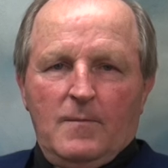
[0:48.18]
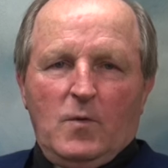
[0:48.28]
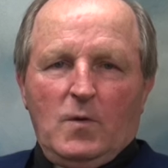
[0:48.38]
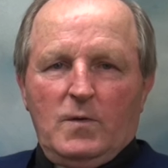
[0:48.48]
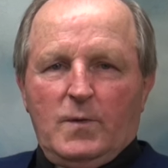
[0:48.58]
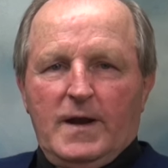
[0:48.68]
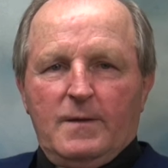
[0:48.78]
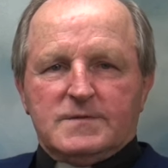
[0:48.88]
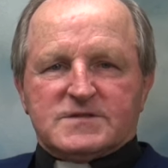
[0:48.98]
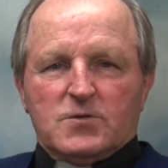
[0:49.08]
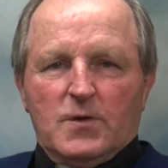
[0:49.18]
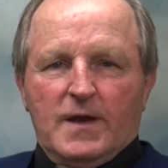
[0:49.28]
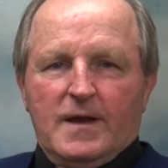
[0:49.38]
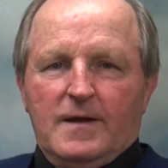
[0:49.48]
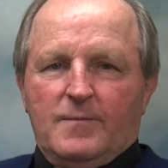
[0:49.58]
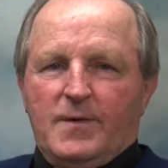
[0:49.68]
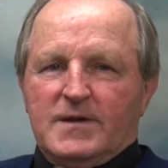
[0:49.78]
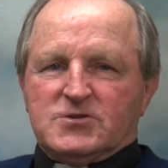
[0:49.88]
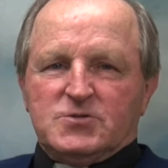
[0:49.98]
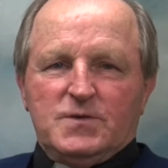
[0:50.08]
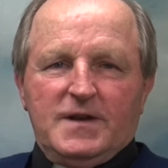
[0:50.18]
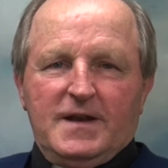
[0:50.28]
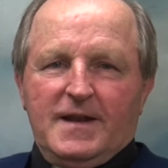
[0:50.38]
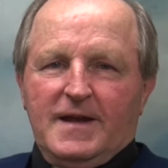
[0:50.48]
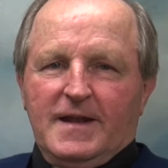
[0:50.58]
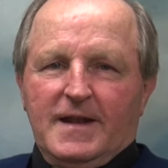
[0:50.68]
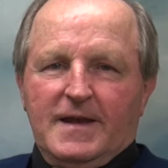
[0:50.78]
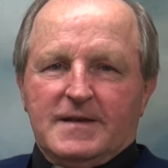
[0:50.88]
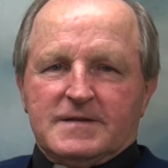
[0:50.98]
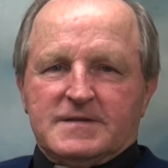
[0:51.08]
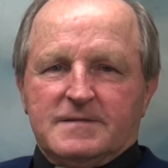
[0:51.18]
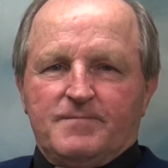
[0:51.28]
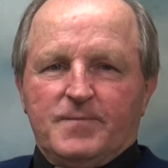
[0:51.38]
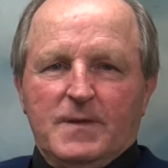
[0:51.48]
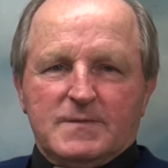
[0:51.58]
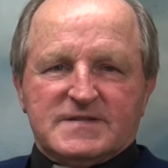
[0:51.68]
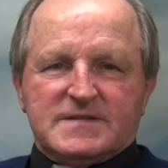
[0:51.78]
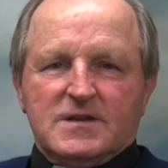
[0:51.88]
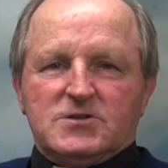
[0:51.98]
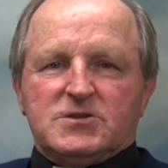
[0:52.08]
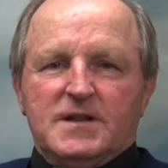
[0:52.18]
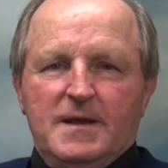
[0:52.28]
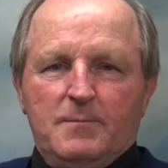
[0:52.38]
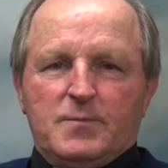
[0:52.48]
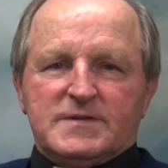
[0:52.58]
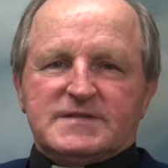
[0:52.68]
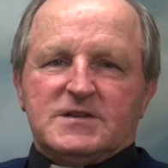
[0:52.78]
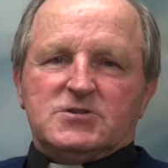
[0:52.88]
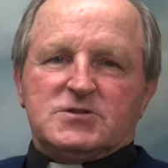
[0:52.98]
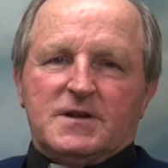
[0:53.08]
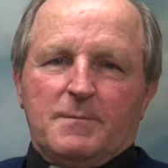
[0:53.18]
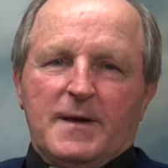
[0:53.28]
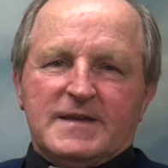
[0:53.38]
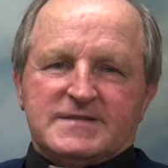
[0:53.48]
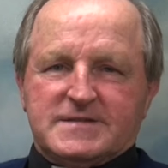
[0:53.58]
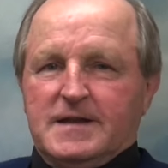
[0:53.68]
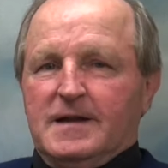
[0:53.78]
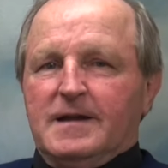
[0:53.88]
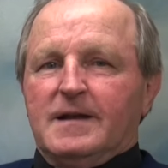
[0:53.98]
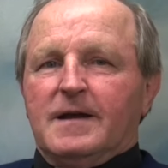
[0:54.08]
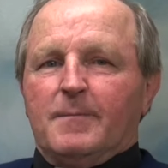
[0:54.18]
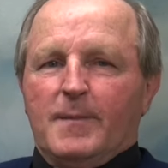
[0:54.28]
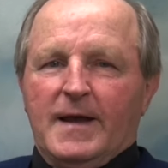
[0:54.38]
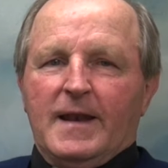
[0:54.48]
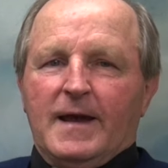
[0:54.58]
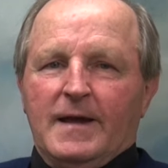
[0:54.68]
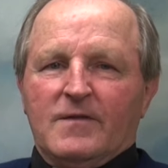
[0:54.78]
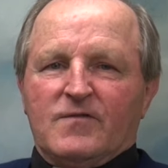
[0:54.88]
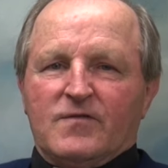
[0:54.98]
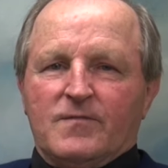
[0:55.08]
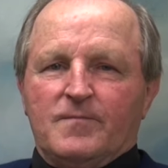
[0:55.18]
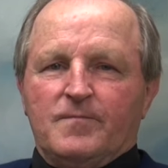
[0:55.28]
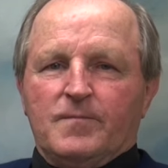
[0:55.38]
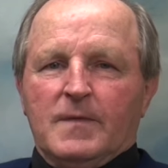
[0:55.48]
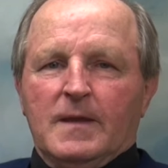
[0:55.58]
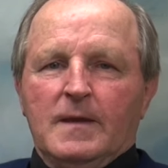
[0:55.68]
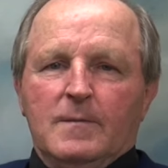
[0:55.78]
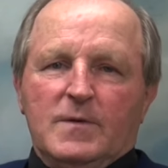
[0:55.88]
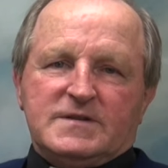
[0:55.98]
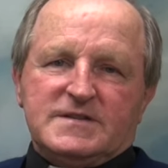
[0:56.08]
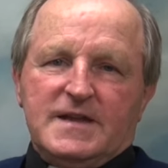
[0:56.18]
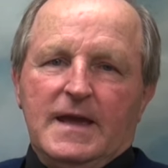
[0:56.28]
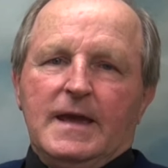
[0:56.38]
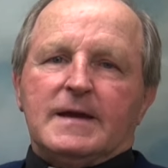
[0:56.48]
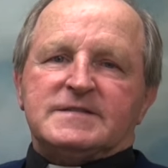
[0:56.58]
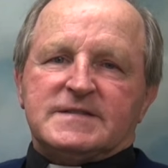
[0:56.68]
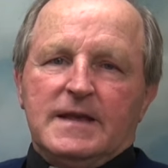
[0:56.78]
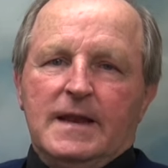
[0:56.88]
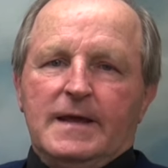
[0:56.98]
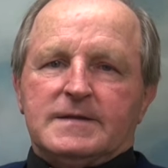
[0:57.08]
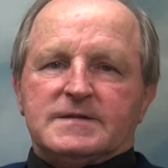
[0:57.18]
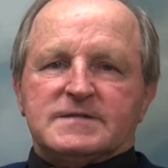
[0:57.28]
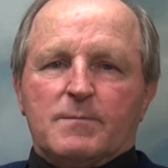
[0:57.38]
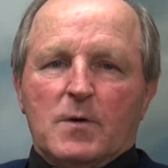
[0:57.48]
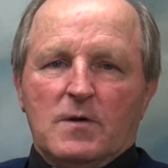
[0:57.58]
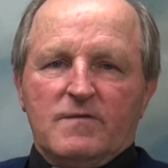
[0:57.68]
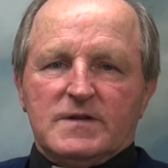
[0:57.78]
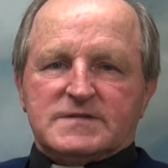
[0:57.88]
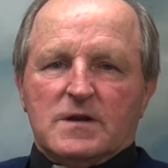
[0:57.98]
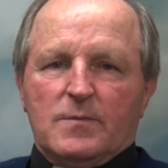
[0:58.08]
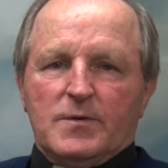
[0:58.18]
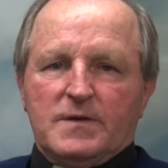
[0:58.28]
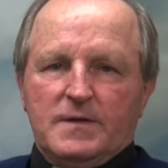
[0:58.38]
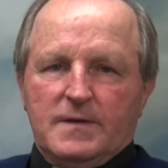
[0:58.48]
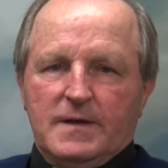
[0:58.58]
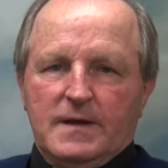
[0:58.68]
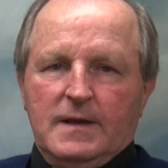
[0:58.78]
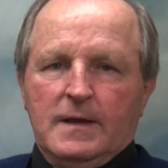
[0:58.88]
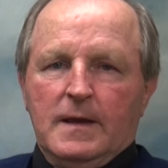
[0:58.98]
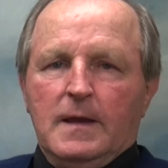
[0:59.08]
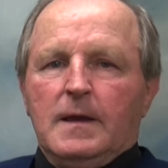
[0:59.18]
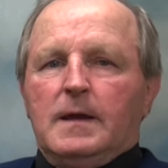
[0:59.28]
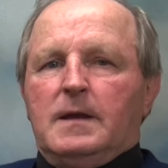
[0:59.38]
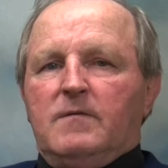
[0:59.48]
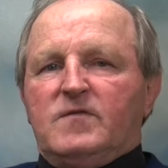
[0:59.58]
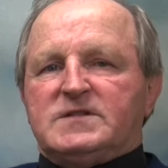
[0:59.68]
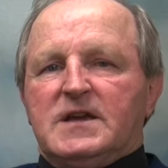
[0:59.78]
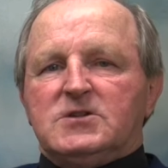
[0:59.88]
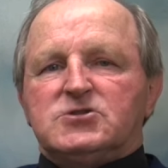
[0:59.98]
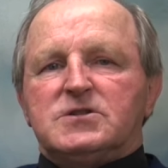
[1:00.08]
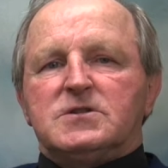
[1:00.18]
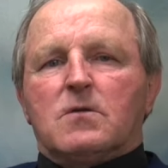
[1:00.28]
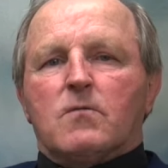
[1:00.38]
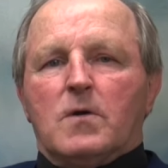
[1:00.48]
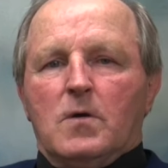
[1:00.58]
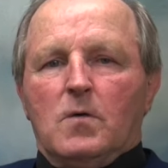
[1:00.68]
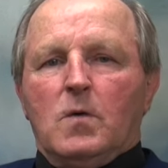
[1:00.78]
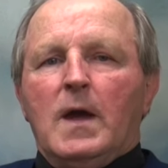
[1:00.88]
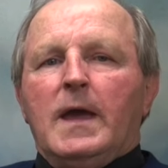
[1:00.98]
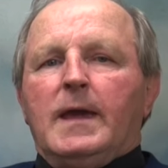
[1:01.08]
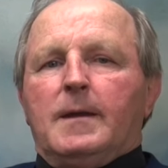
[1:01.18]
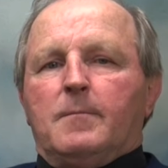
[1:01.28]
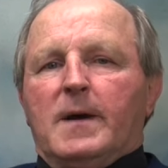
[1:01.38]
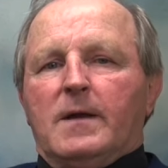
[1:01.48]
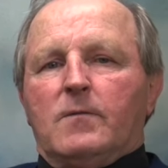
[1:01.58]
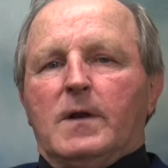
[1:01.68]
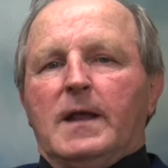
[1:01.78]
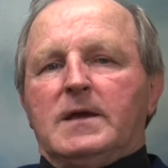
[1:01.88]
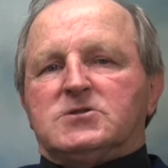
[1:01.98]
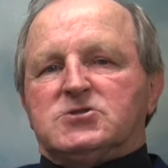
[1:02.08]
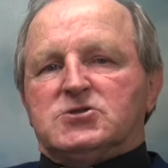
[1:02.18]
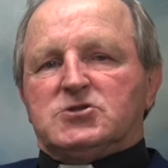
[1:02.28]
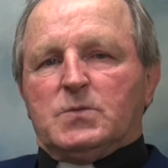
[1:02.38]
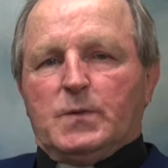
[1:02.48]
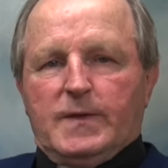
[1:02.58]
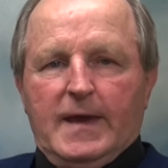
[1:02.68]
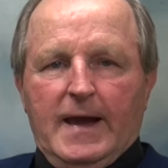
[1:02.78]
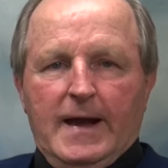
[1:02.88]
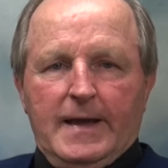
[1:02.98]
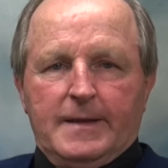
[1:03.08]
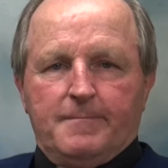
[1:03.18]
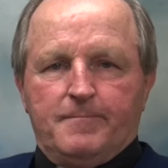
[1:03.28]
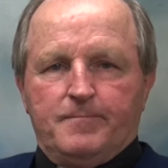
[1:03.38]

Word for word: Boy, when I was growing up, I sure didn't like Lent. It was such an imposition on my style, on my life. But today I see Lent as a marvelous opportunity, an invitation to grow in my relationship with God.